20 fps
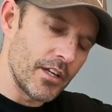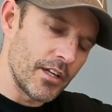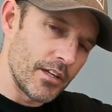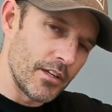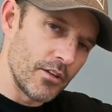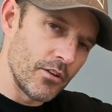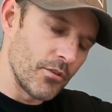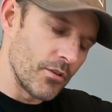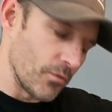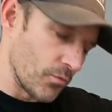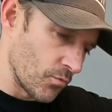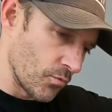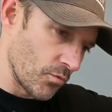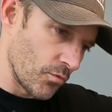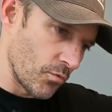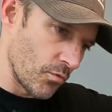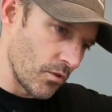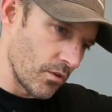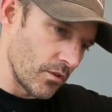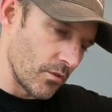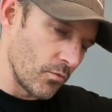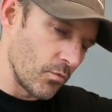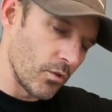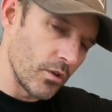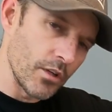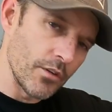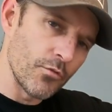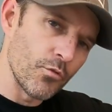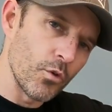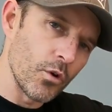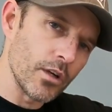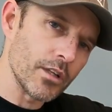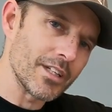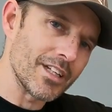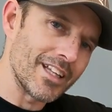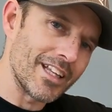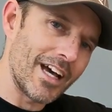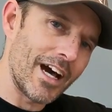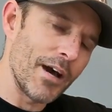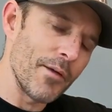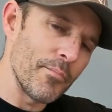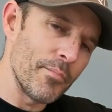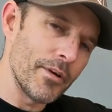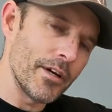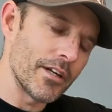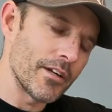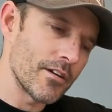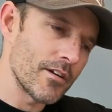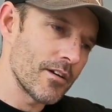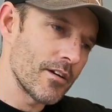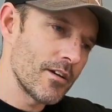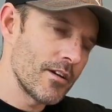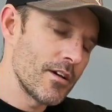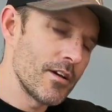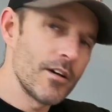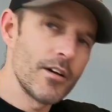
I know it would have worked a lot better.